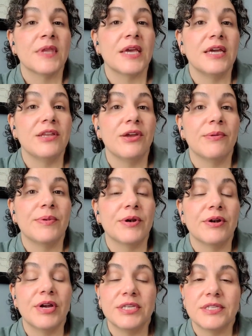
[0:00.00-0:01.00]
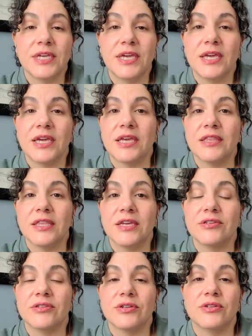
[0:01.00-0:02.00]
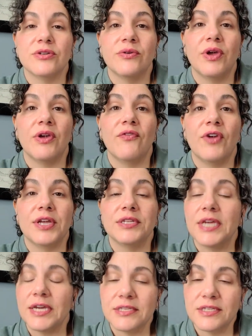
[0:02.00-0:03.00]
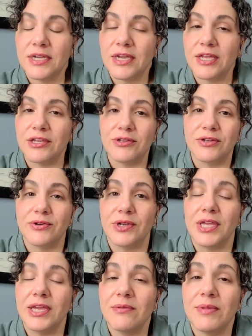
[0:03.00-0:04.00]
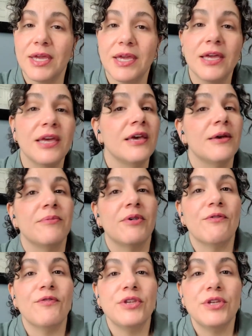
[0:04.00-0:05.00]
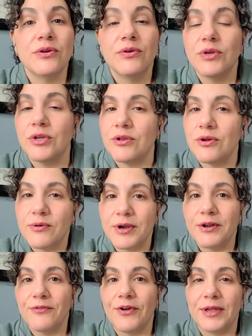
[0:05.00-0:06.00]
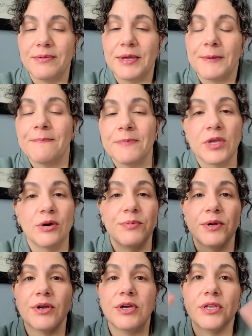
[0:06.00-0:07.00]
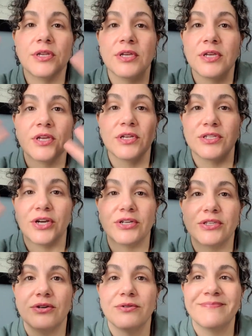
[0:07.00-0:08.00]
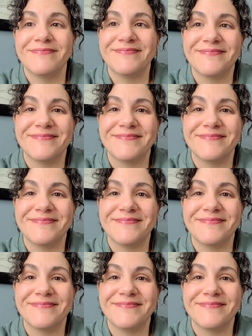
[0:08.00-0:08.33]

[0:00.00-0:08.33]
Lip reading: and you're progressing and things are doing fantastic and you don't need me. But if you do, you know where to find me. Hope you're good. Talk soon.